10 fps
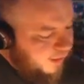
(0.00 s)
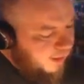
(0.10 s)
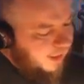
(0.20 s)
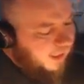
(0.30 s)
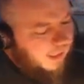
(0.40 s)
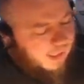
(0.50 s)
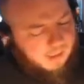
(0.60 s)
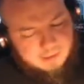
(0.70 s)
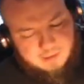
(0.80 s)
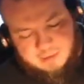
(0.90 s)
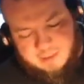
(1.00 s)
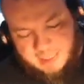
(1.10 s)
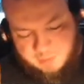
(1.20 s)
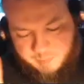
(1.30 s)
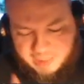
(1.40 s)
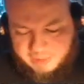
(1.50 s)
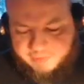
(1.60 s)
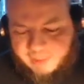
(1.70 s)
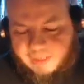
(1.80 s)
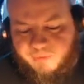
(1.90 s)
And that's bad for
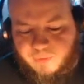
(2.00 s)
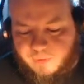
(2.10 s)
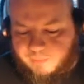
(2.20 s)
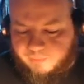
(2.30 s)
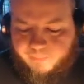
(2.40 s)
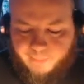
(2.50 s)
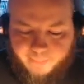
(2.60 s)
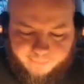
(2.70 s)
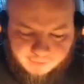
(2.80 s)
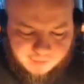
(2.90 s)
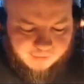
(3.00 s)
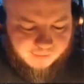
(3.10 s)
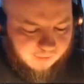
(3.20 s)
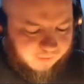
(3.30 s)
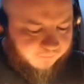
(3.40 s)
everyone, I think.